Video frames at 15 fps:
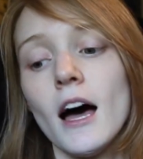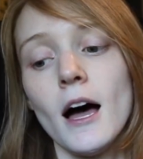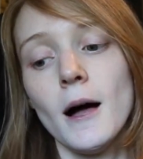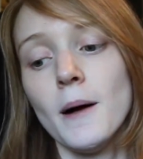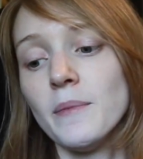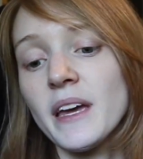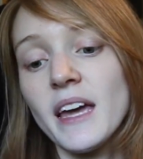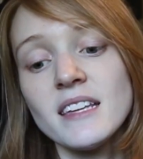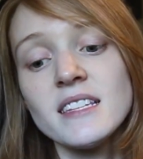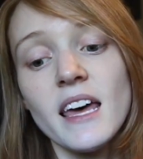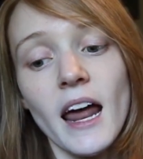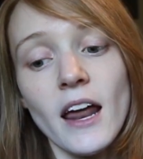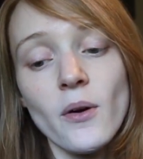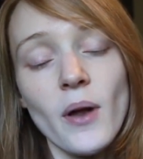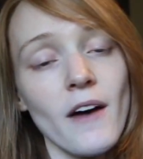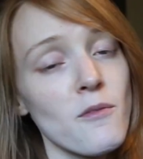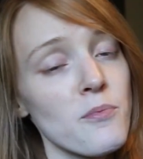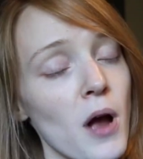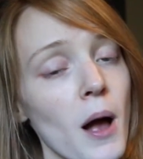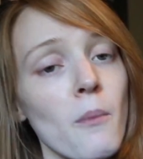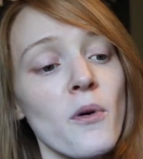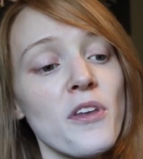Like I said, I don't have a
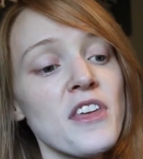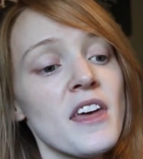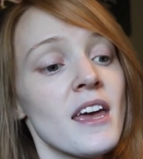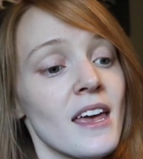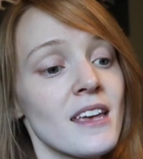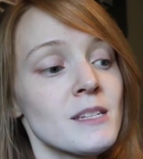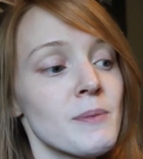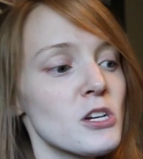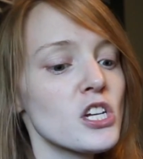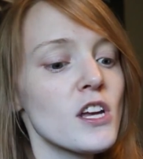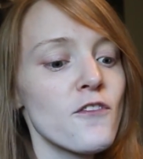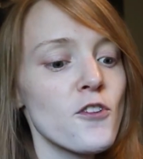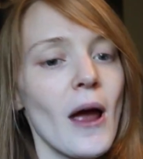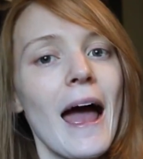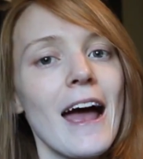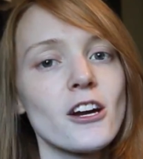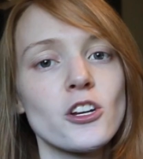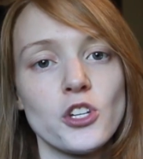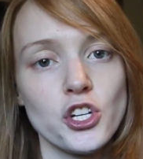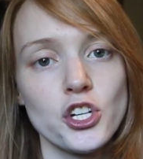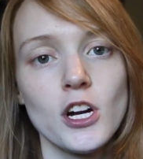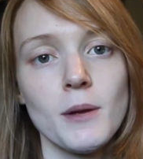problem with it, especially if you're
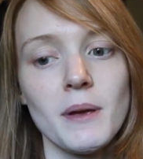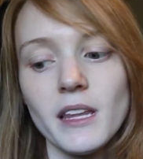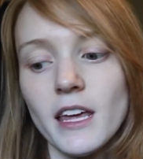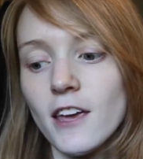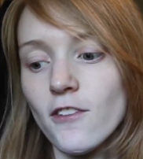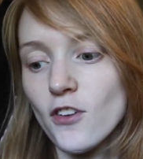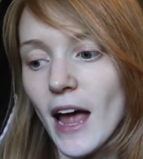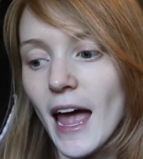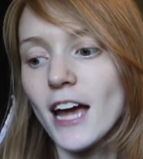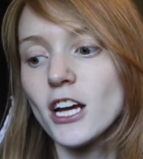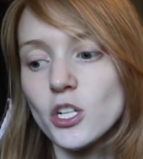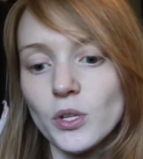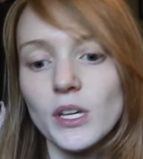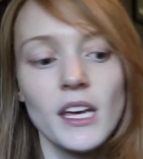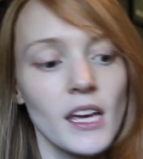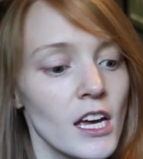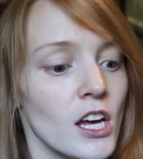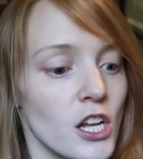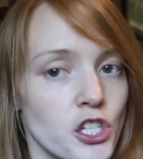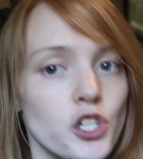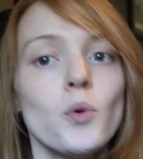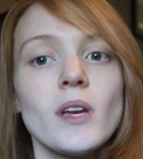actually streaming. Like if you're actually
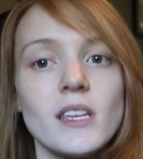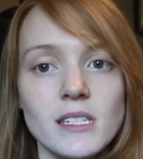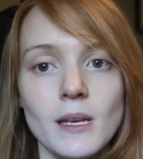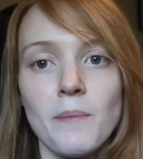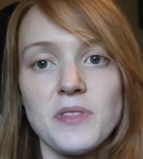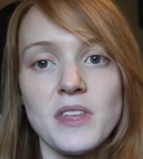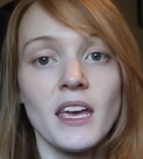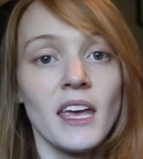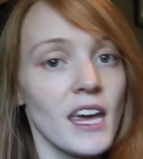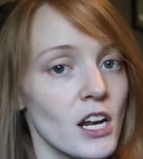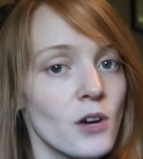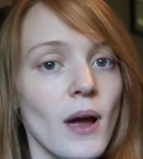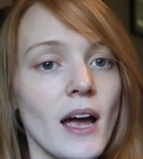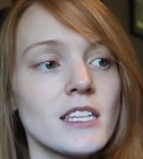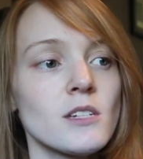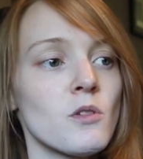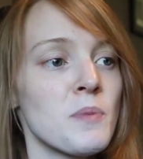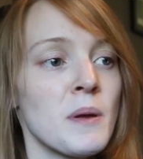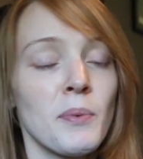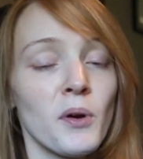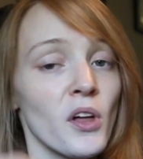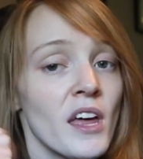doing something, interacting with
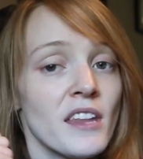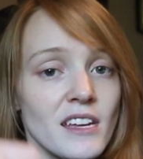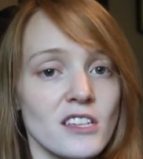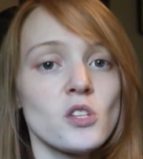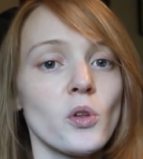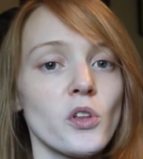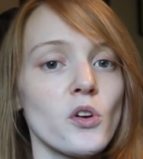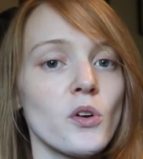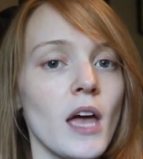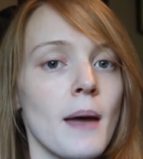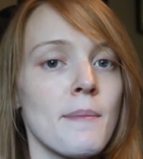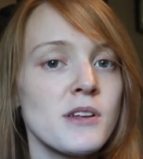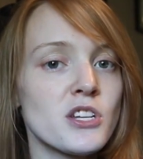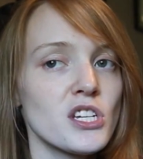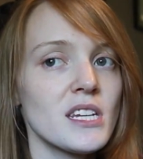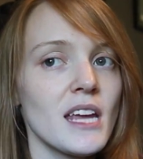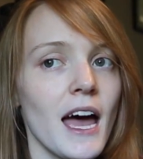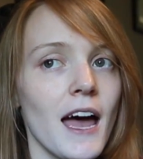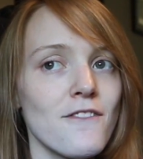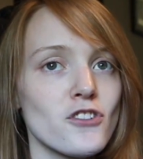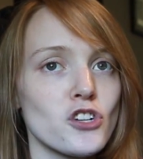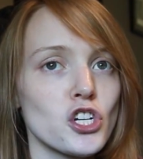people, that's totally okay. But just to
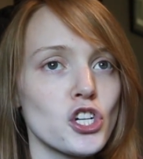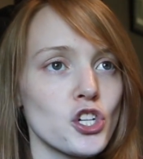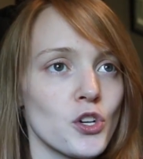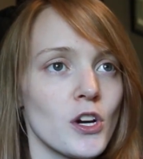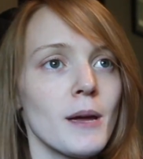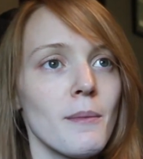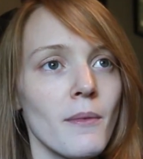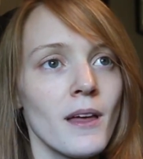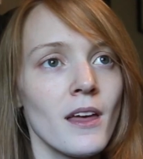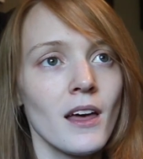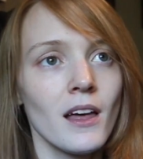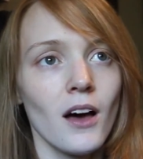have your stream